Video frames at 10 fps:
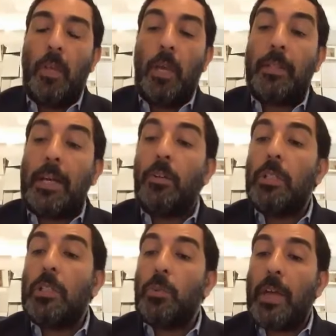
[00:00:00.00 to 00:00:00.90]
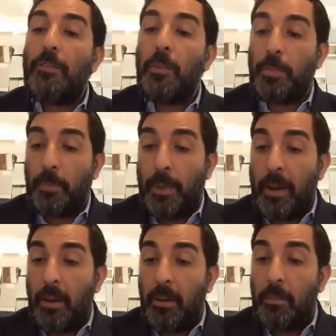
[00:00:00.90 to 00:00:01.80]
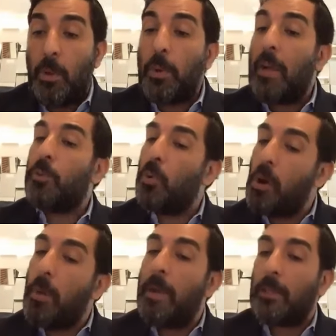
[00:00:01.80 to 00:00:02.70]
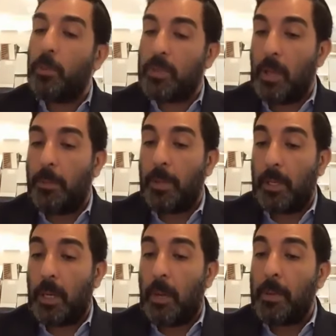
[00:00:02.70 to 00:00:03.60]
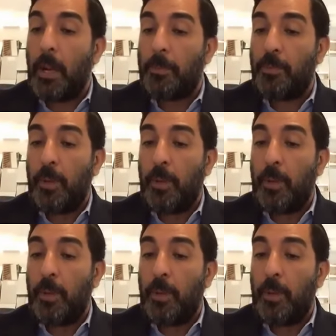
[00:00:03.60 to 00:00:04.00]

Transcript: And not only do we have to prepare, but we have to worry about what's up, uh, coming up.